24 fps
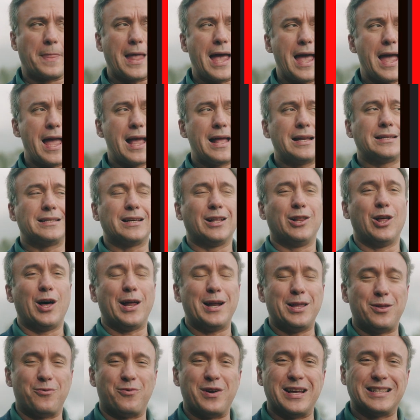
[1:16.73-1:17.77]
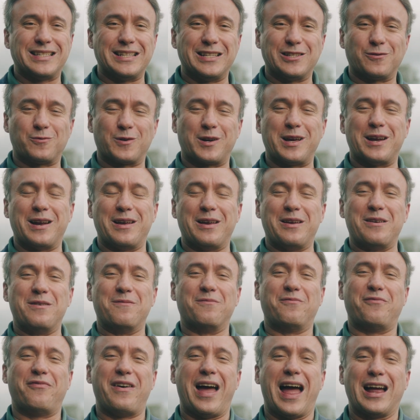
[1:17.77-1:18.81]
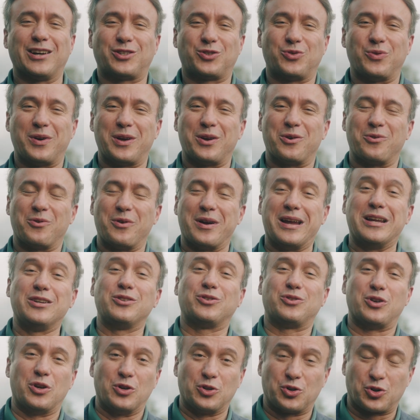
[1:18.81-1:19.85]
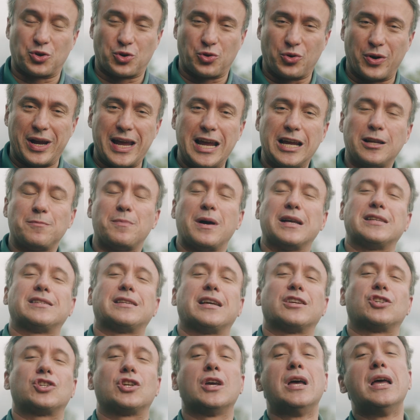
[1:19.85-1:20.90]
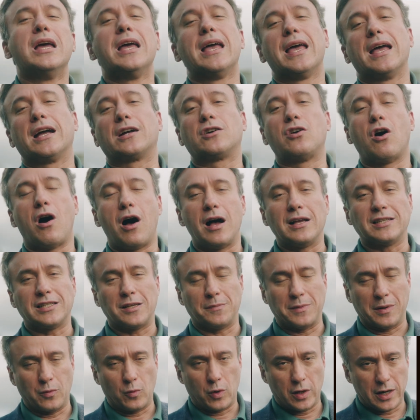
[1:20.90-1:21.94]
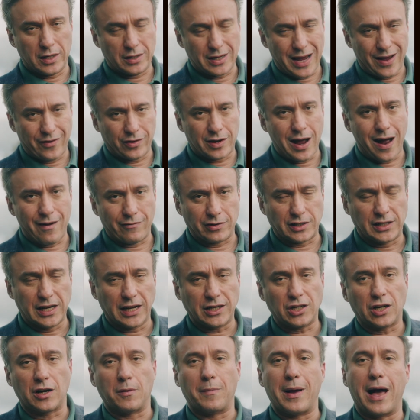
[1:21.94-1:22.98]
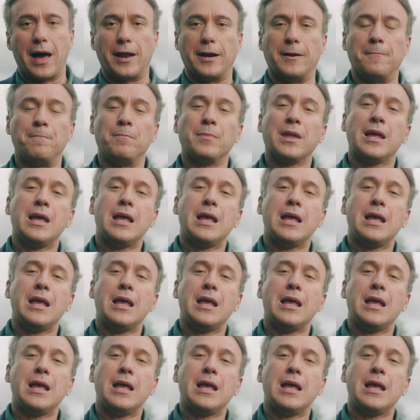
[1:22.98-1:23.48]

And a lot of the residents were kind of infatuated or in intrigued by such a concept and wanted to have a conversation about it.